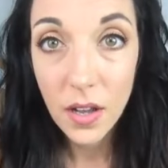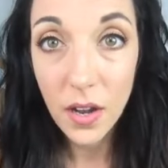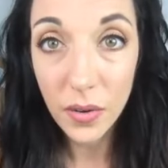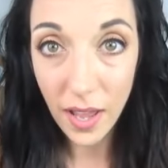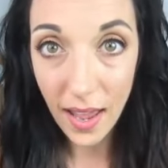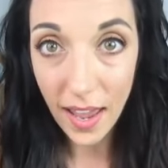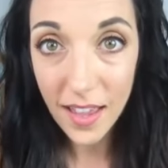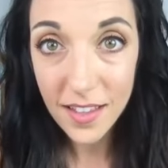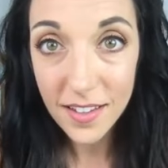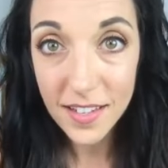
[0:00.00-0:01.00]

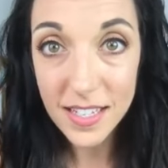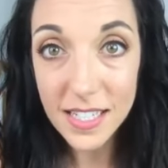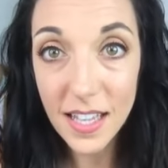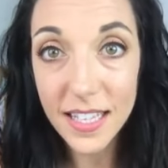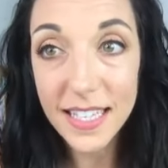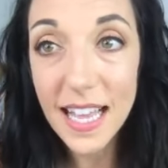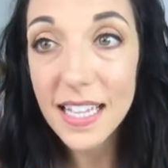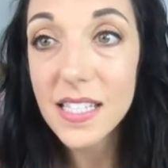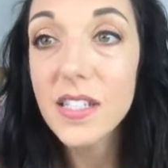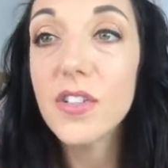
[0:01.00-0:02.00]
Okay, it's like,
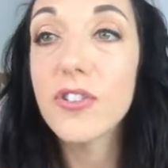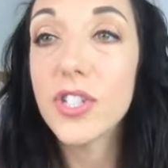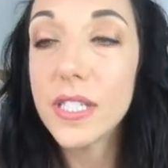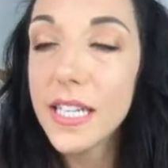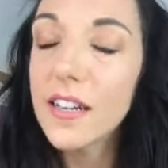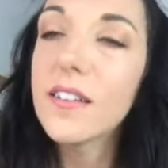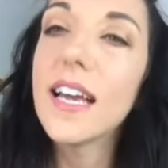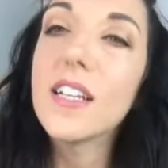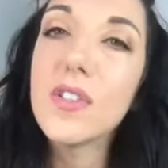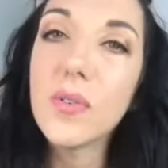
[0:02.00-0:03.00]
yes, this urge is here,
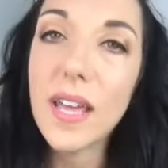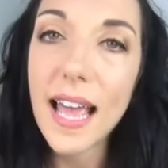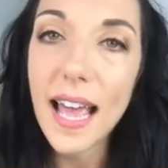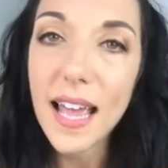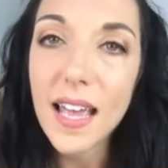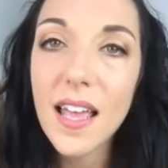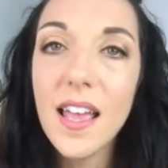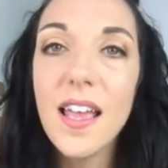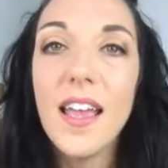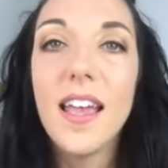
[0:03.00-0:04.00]
that is okay,
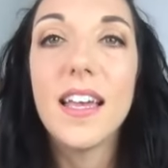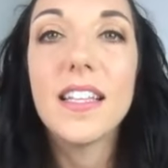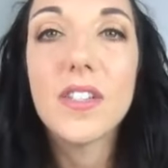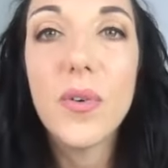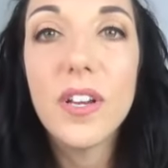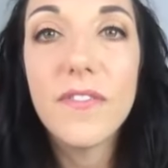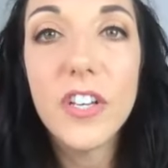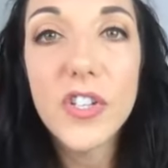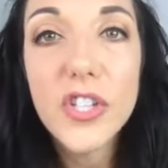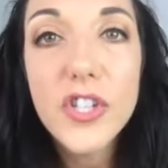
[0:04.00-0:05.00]
and it's going to
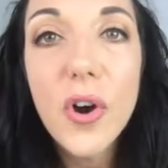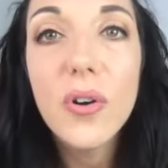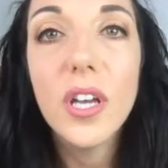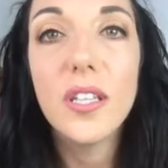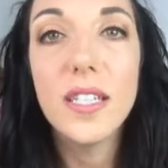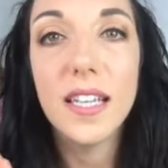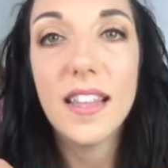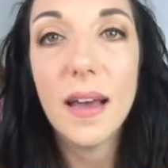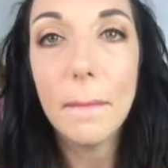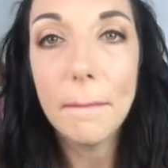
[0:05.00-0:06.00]
feel so good to get
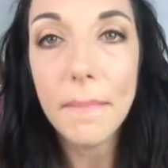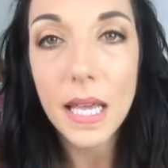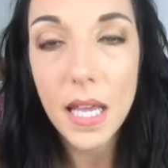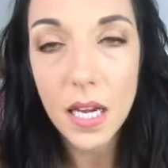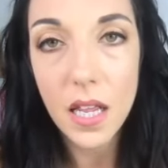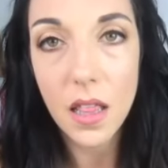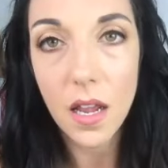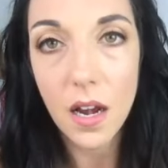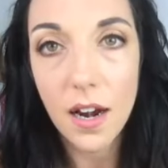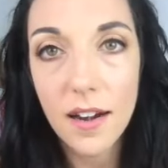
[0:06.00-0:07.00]
that bead in there,
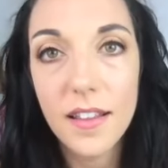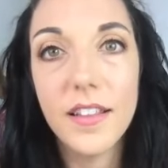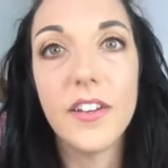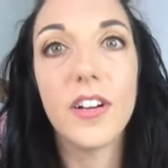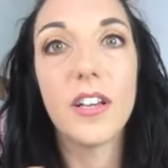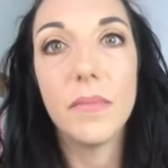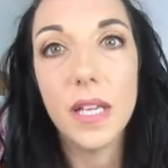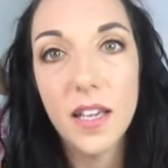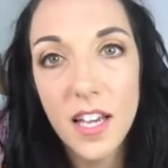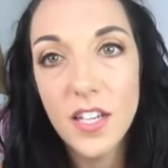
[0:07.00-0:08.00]
and then you're going to
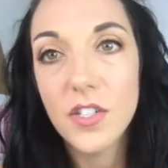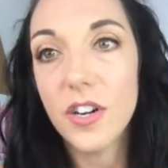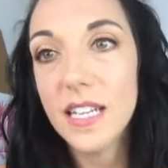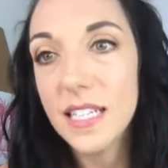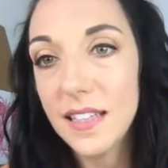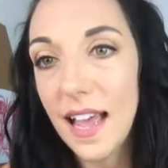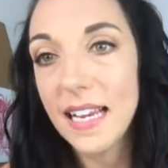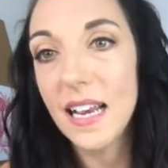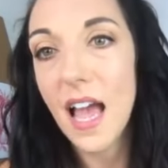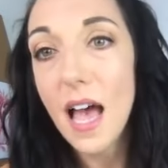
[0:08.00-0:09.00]
be starting to
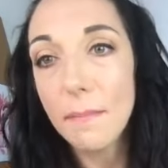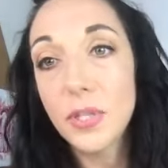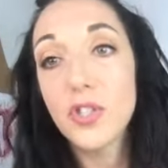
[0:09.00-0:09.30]
lighten up.